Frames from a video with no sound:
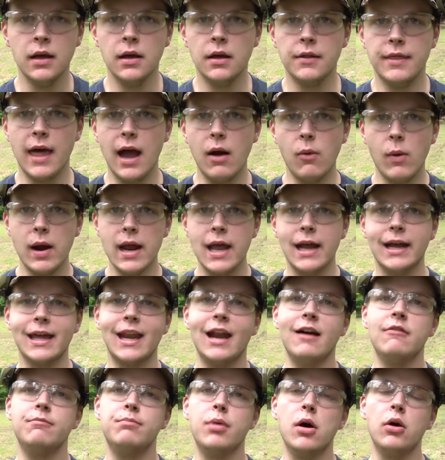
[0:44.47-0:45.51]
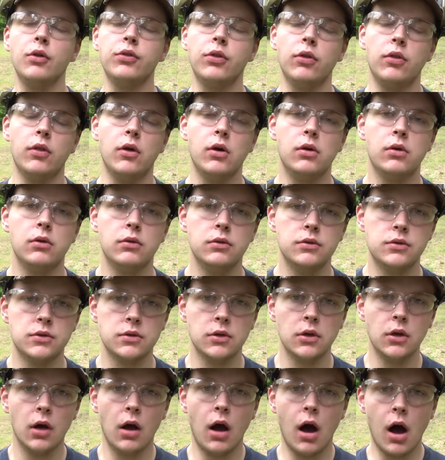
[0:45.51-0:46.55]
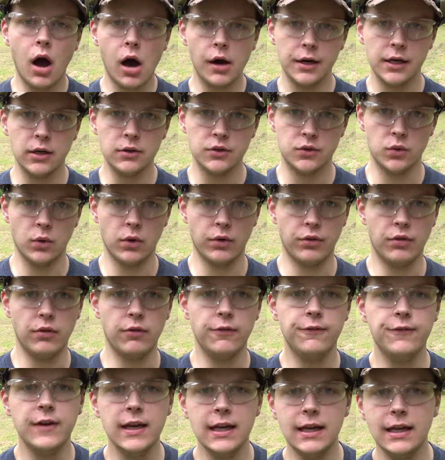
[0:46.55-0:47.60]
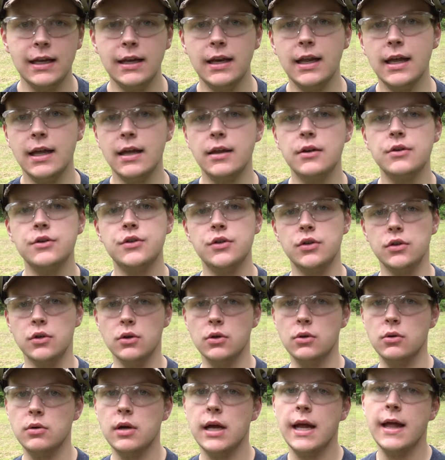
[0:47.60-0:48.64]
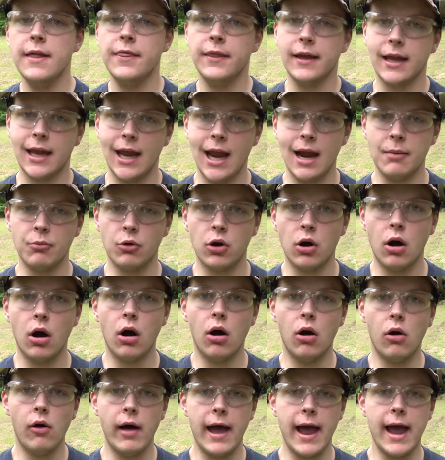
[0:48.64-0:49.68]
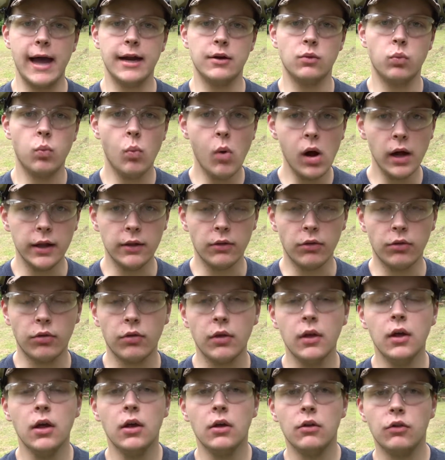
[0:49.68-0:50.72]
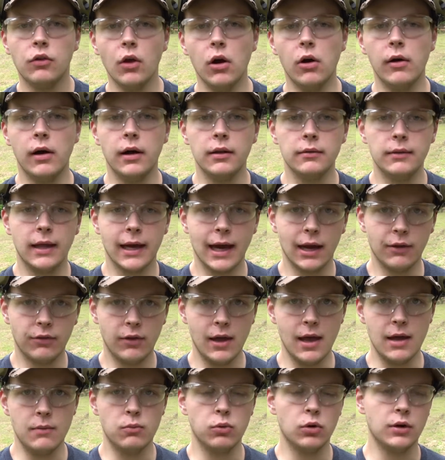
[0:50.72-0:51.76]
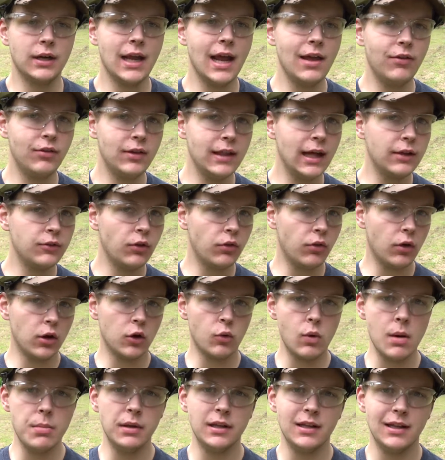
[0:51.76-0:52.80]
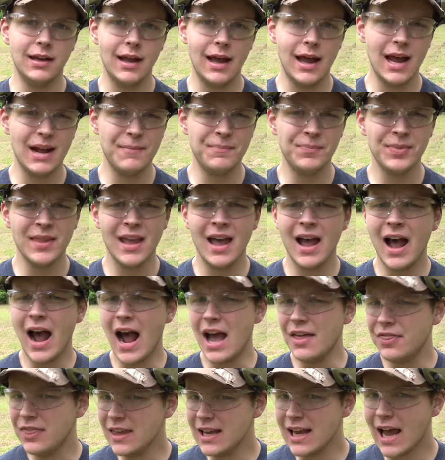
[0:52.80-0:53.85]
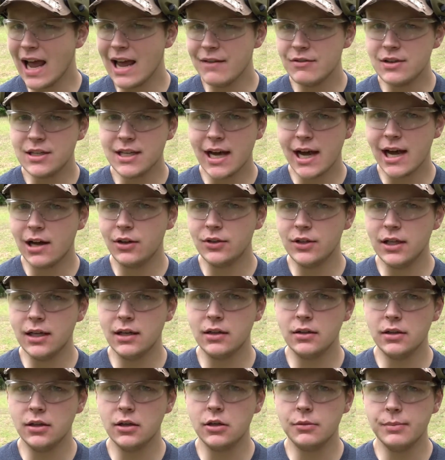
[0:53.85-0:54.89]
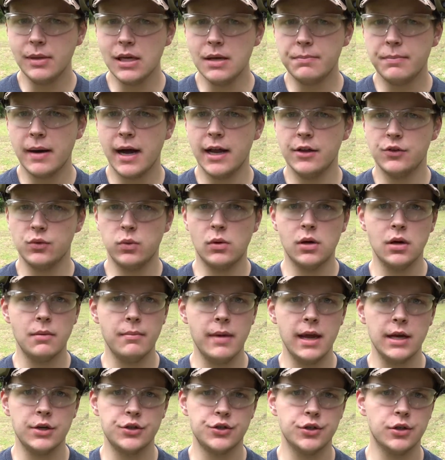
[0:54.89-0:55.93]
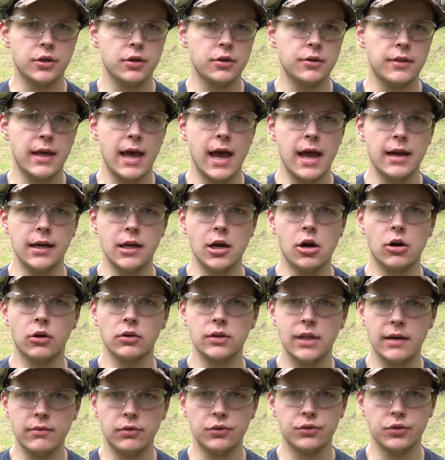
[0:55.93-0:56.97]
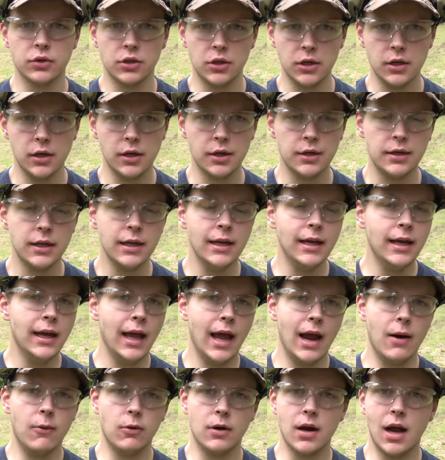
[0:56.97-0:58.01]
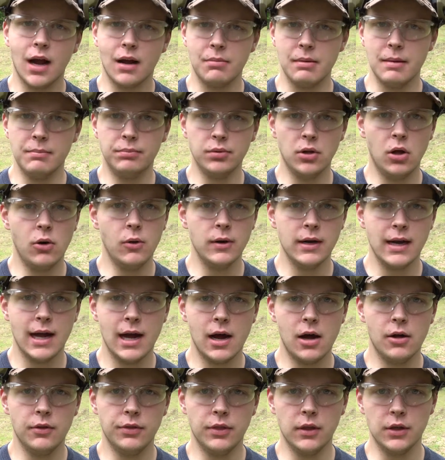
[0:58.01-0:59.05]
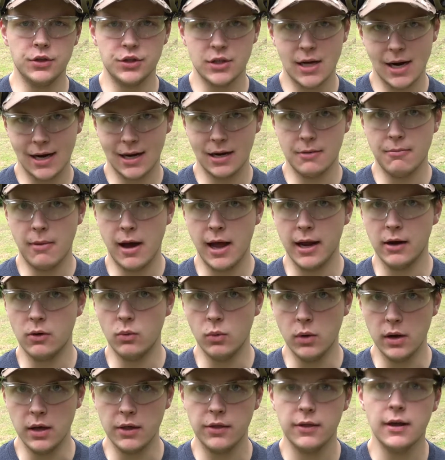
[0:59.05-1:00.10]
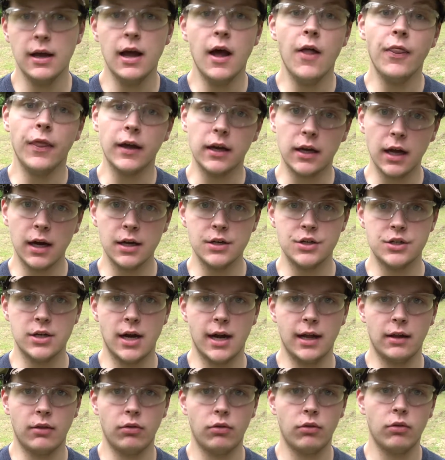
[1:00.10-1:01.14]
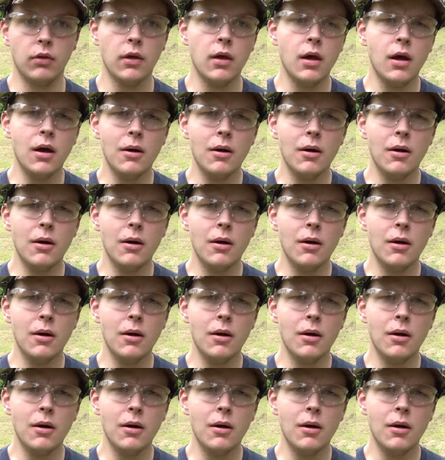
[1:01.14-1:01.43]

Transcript: That way I can have both of those audio sources feeding into the camera all at once. So, like I said, we're testing out this equipment today. I think I have it dialed in a little bit, but I just want to make sure that, our levels are good and we're not going to be blowing out the shotgun mic with the gunshots.